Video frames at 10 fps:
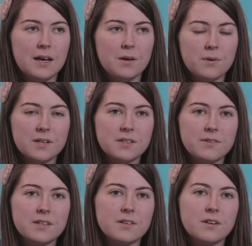
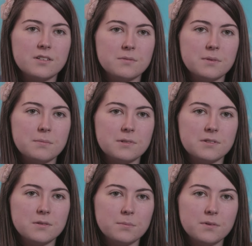Workday really encourages people
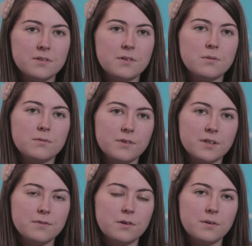to put their own
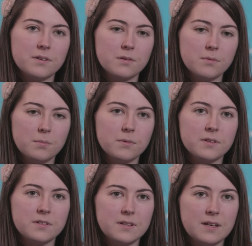voice forward and come up
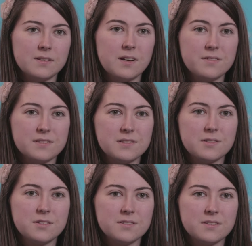with novel
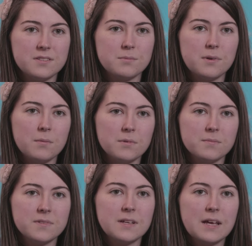solutions to
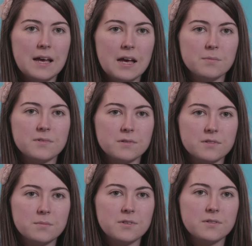problems. So
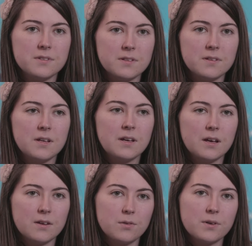someone who's a
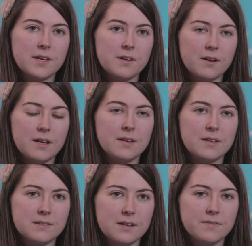go-getter and
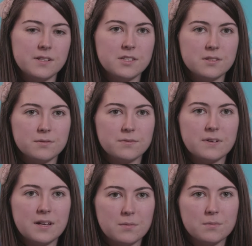has a lot of initiative
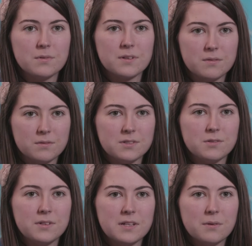will
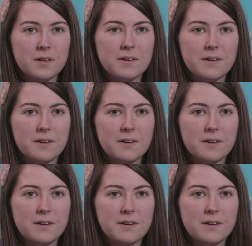do really well